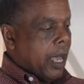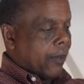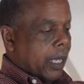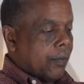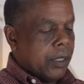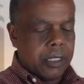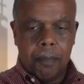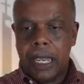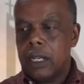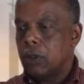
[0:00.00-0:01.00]
I've got
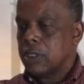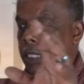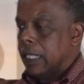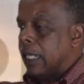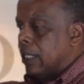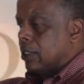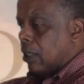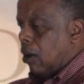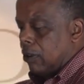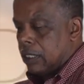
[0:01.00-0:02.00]
tomatoes and lettuce
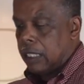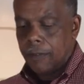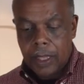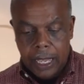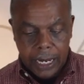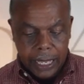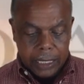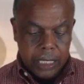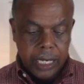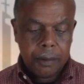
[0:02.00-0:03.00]
and all this stuff. And I
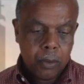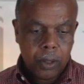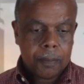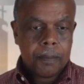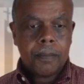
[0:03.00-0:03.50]
got a cutting board.